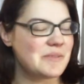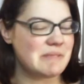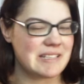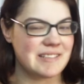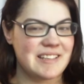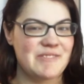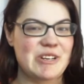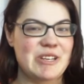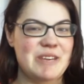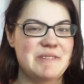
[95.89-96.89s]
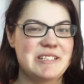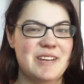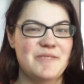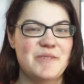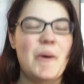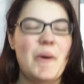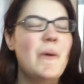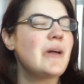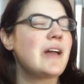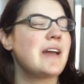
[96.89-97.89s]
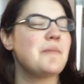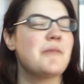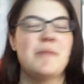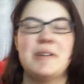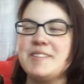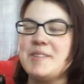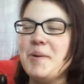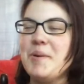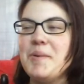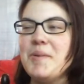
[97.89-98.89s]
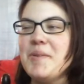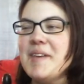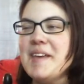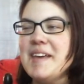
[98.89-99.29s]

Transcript: We didn't leave early. We stayed for the whole game, watched the whole